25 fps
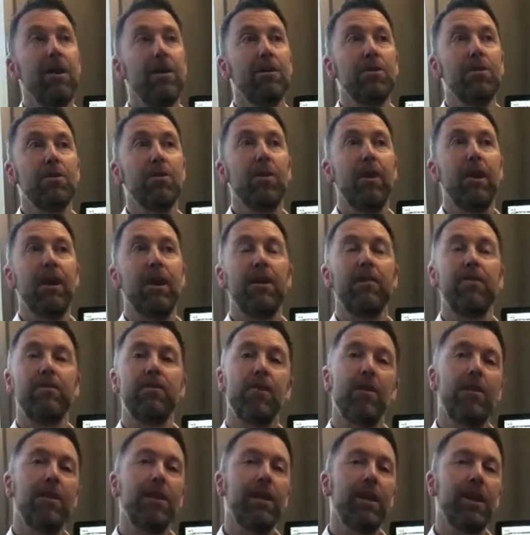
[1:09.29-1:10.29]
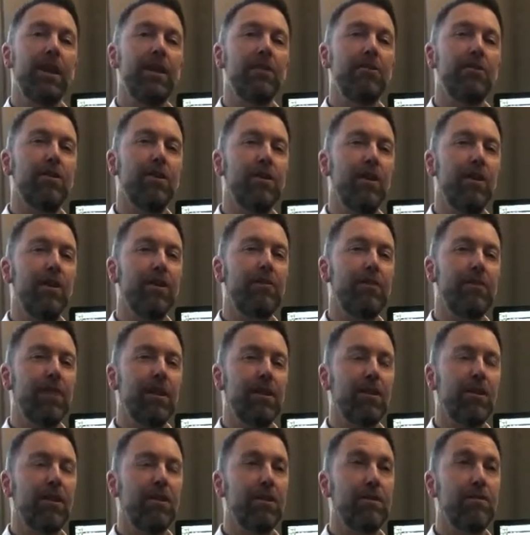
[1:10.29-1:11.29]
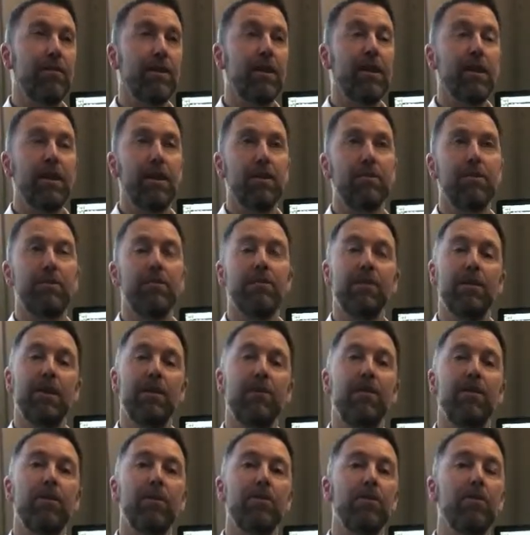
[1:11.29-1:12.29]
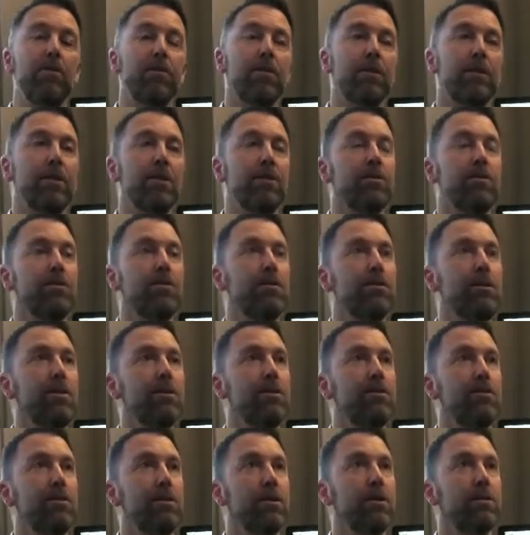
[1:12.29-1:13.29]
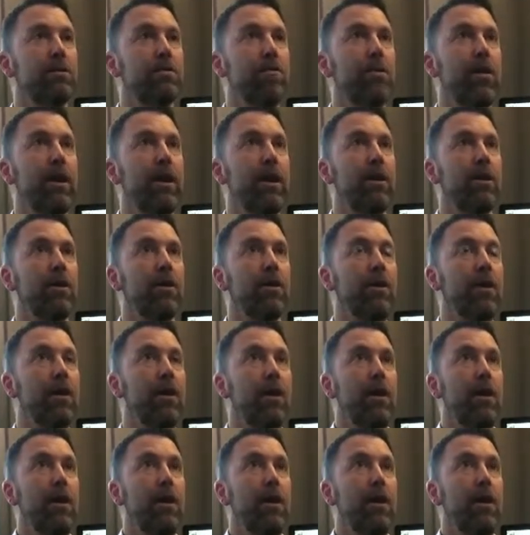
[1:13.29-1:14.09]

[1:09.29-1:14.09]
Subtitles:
So I have not engaged a lot of technology in my classrooms, and I've also worked in school districts where